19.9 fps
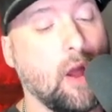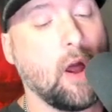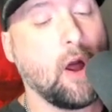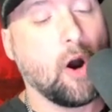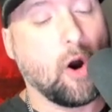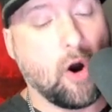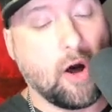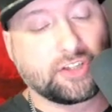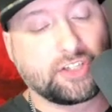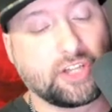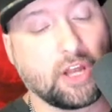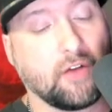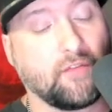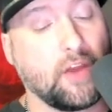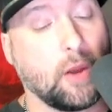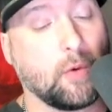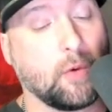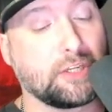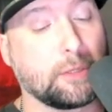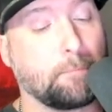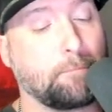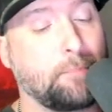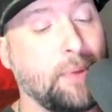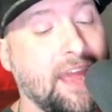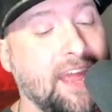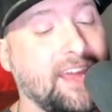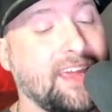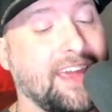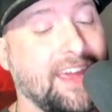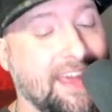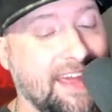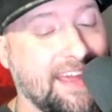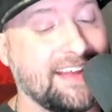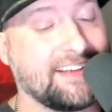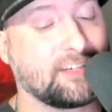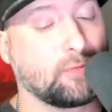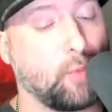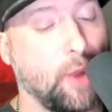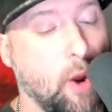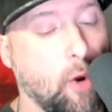Also, viewers, Big
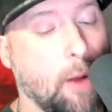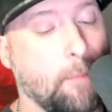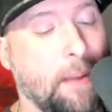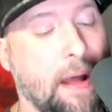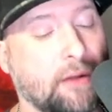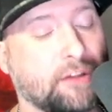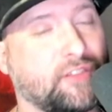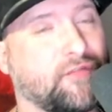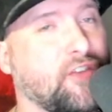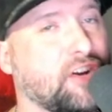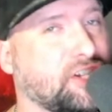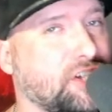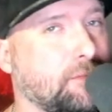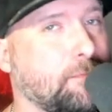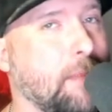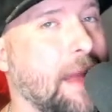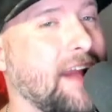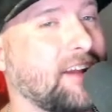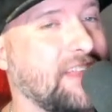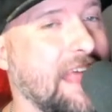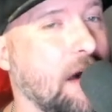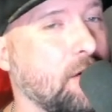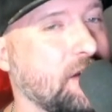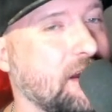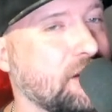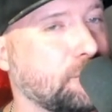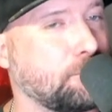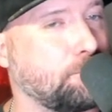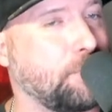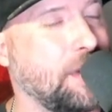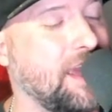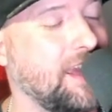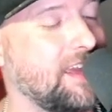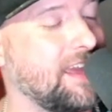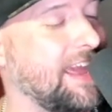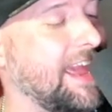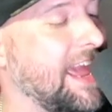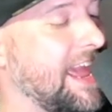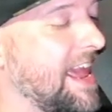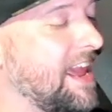E's whereabouts for SmackDown is Big
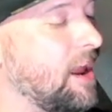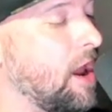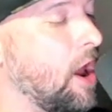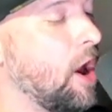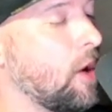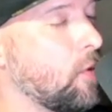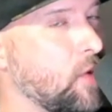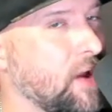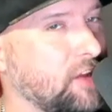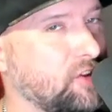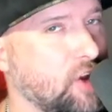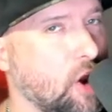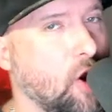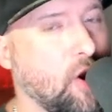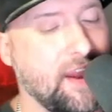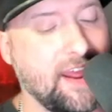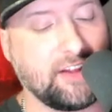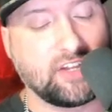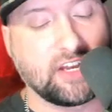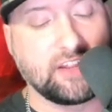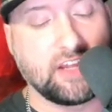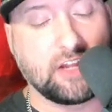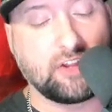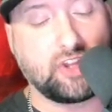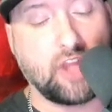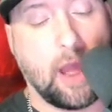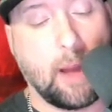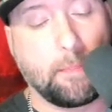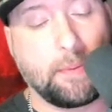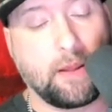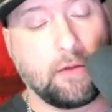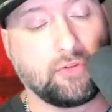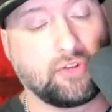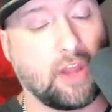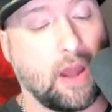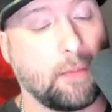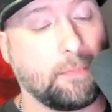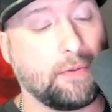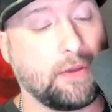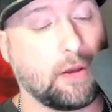E returning to the
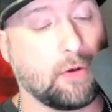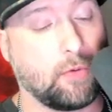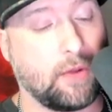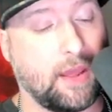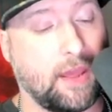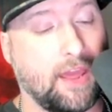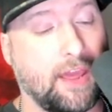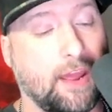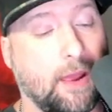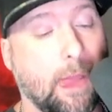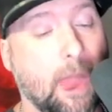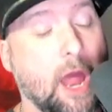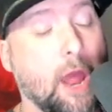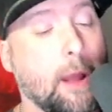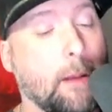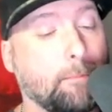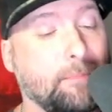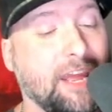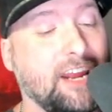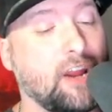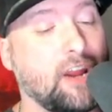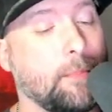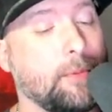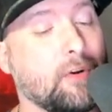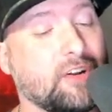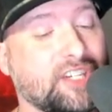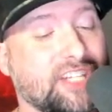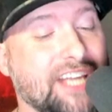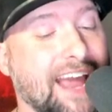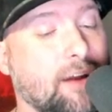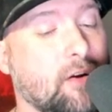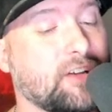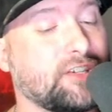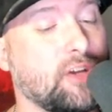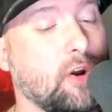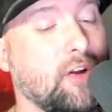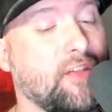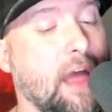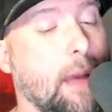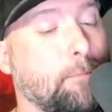WWE. PW Insider
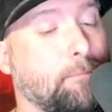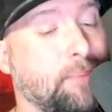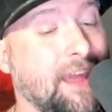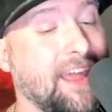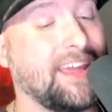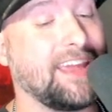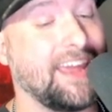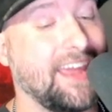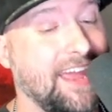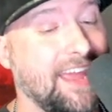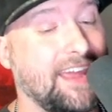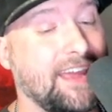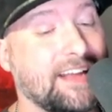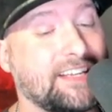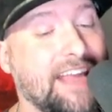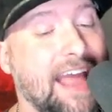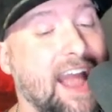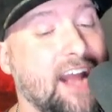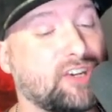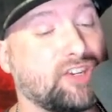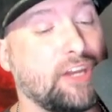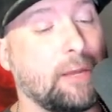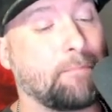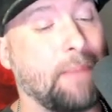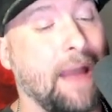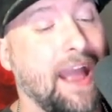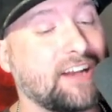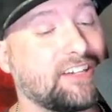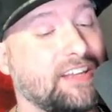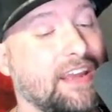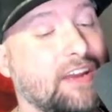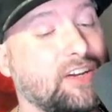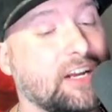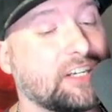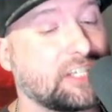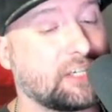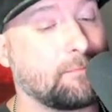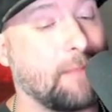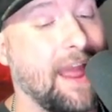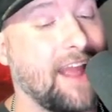has noted that Big E is actually backstage
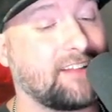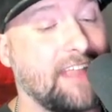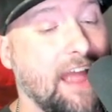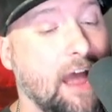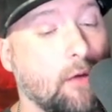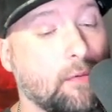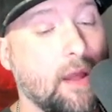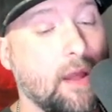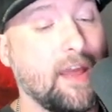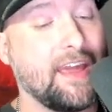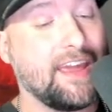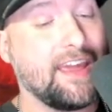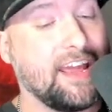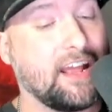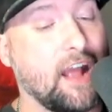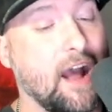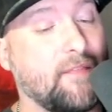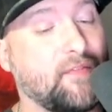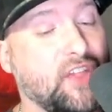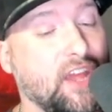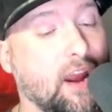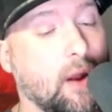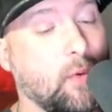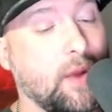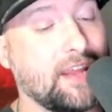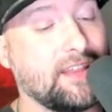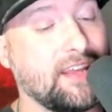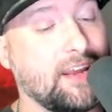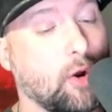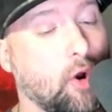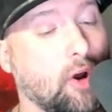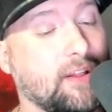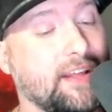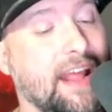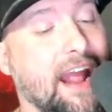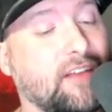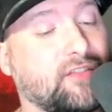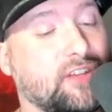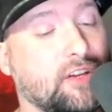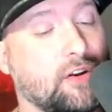at SmackDown. He got there in the
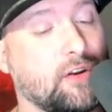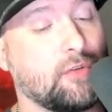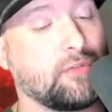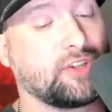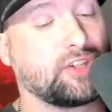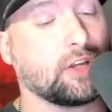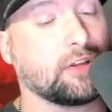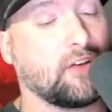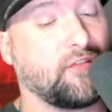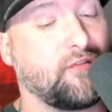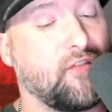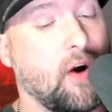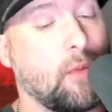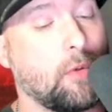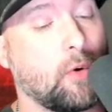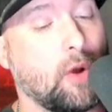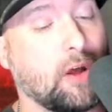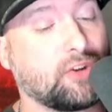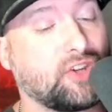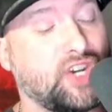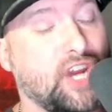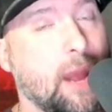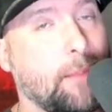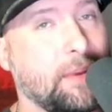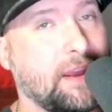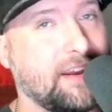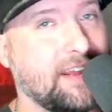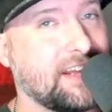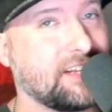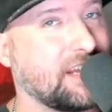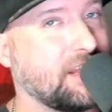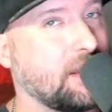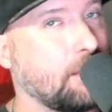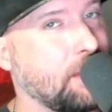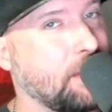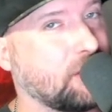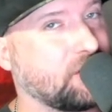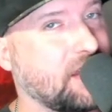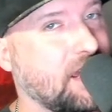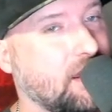early afternoon, so the former world champion is in the
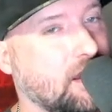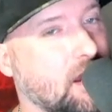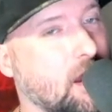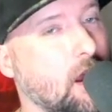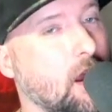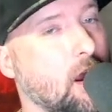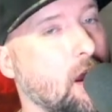building.